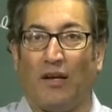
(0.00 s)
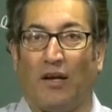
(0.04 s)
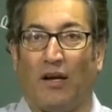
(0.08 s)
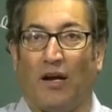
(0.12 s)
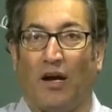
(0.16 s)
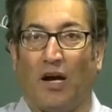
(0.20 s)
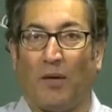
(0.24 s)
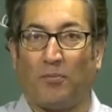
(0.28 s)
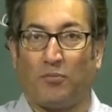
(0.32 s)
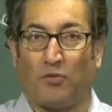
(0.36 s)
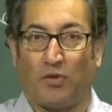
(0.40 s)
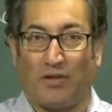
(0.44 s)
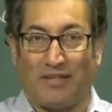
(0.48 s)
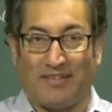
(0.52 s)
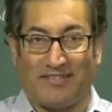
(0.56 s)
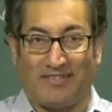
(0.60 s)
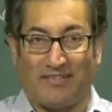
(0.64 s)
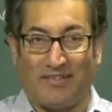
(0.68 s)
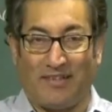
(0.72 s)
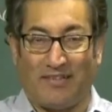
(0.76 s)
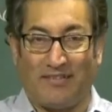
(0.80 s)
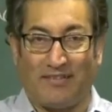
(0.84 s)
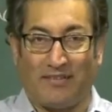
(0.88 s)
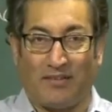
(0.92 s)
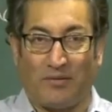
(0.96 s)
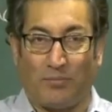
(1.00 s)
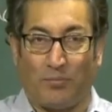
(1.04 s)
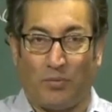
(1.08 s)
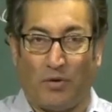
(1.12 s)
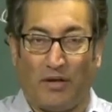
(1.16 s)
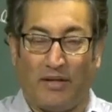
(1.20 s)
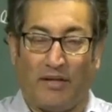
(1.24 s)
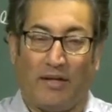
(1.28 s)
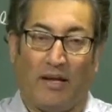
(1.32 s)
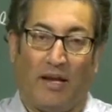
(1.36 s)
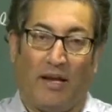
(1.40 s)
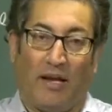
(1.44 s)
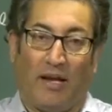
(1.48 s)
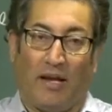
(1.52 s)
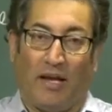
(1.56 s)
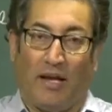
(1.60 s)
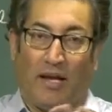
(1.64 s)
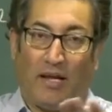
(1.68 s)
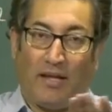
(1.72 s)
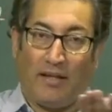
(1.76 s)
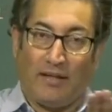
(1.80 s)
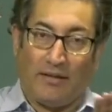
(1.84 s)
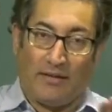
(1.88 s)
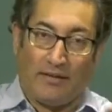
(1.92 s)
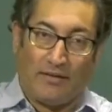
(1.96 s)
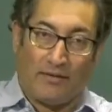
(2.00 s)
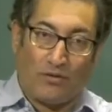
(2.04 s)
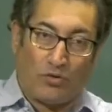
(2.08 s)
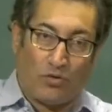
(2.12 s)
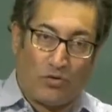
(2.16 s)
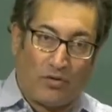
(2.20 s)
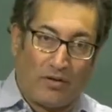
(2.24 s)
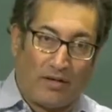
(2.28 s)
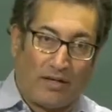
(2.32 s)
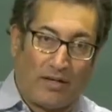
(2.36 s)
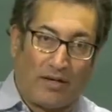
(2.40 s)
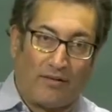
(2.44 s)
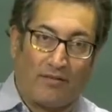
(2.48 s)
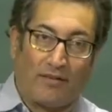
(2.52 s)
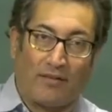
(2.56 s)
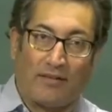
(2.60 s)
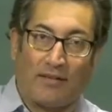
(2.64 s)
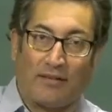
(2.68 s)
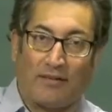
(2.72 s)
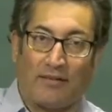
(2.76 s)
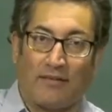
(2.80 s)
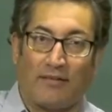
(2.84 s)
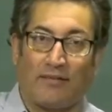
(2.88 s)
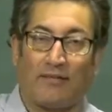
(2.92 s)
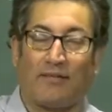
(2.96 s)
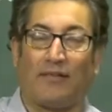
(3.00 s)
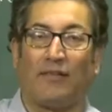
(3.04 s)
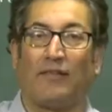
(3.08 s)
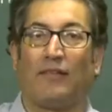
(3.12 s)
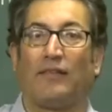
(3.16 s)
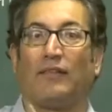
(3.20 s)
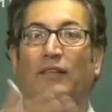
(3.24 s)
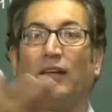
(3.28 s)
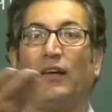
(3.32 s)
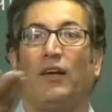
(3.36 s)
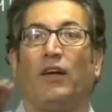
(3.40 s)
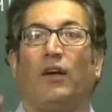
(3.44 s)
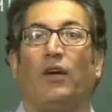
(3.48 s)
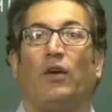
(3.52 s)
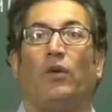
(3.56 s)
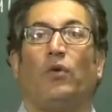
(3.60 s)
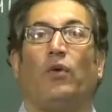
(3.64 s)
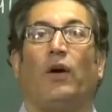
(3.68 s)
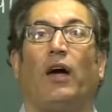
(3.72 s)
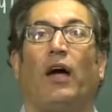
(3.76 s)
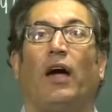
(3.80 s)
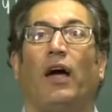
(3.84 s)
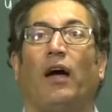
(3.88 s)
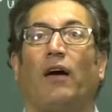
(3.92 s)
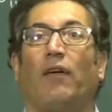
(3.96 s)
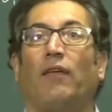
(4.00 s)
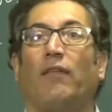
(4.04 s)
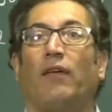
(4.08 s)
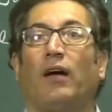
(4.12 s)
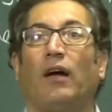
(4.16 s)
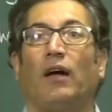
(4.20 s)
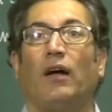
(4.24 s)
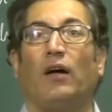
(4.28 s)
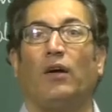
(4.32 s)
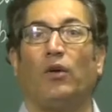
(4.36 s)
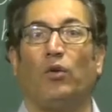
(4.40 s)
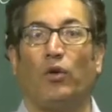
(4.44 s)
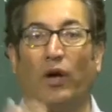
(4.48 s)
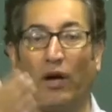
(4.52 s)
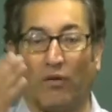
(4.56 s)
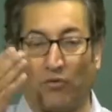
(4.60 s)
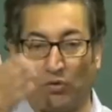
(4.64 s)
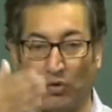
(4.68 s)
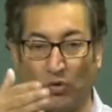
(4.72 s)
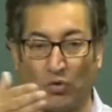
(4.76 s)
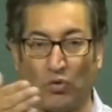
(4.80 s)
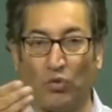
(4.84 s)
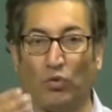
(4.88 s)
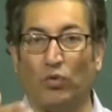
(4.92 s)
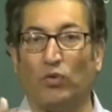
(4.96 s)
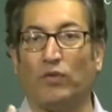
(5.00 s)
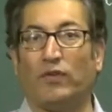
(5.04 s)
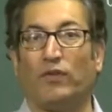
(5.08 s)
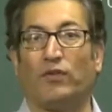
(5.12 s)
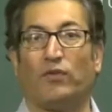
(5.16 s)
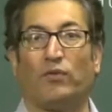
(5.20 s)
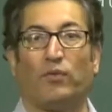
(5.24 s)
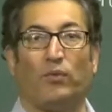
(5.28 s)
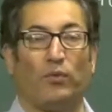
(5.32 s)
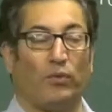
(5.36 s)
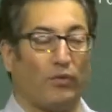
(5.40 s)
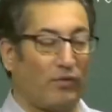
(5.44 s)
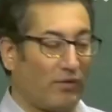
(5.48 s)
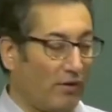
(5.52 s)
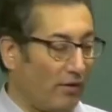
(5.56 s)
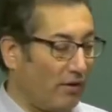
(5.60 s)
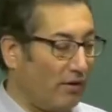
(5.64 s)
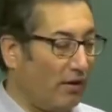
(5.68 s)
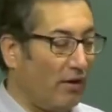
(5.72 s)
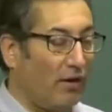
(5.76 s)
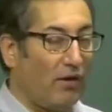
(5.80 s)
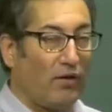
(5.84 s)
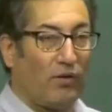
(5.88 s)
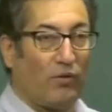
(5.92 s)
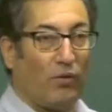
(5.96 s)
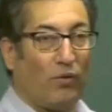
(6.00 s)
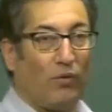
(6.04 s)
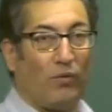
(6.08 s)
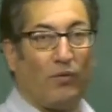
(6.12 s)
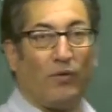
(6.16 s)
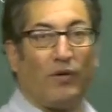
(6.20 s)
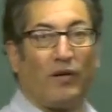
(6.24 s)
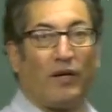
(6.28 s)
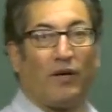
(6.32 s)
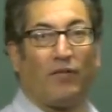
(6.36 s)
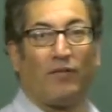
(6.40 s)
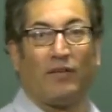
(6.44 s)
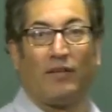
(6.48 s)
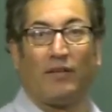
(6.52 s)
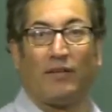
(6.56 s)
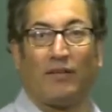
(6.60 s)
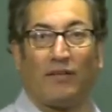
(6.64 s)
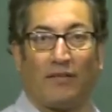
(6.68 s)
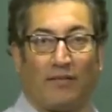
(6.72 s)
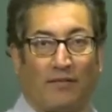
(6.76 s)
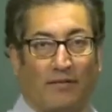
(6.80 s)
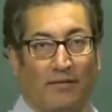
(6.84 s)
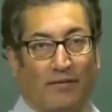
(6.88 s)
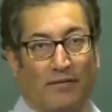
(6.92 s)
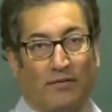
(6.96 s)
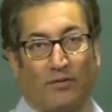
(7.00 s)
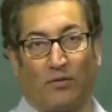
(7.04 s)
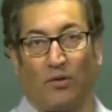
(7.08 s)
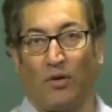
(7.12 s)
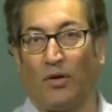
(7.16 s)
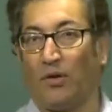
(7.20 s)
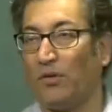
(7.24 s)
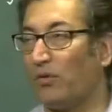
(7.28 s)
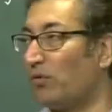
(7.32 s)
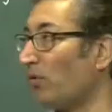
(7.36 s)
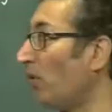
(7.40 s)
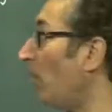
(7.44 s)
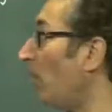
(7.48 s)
up to crystallization point, and to recover the crystals, you have to cool the solution till you recover the crystals. So